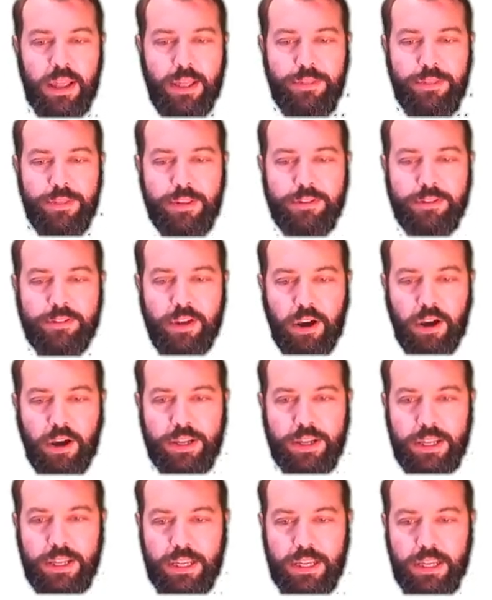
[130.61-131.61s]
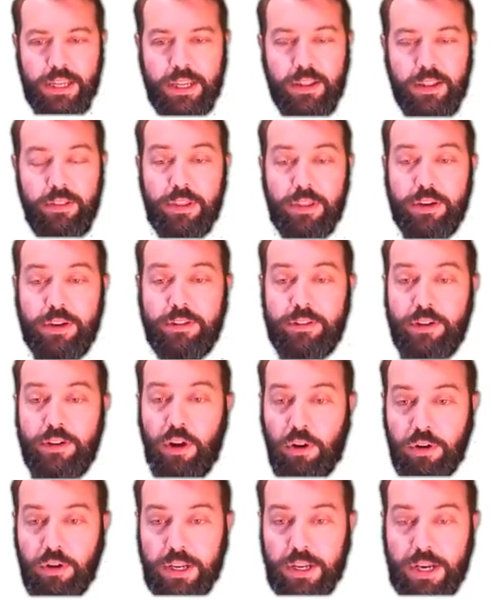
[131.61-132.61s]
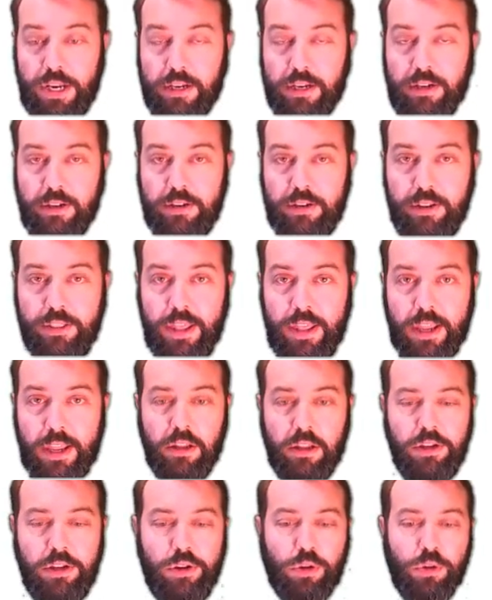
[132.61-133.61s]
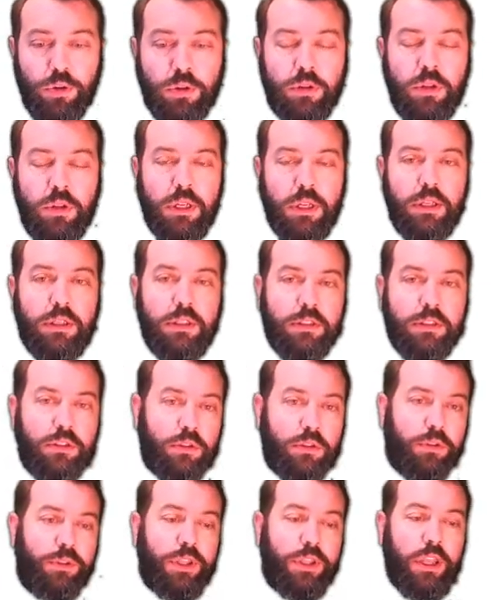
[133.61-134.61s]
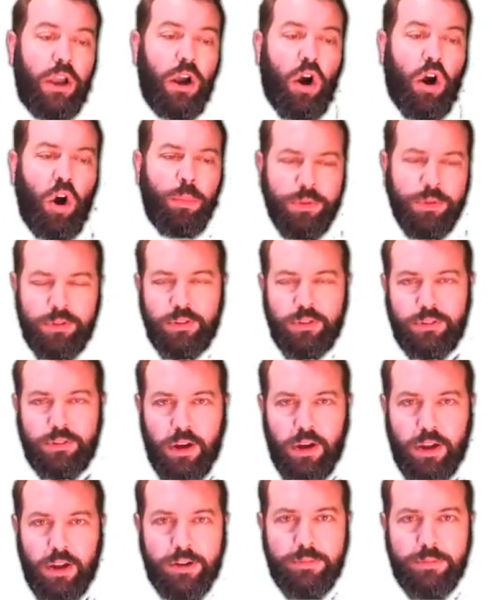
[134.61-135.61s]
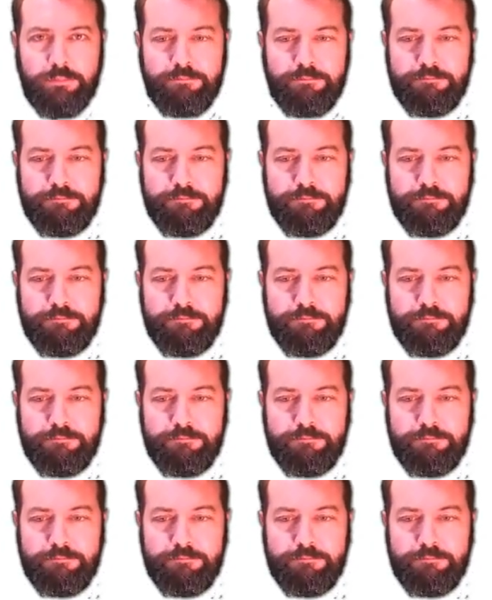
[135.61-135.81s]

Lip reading: And this side here that is not connected to the angle at all is called the opposite side.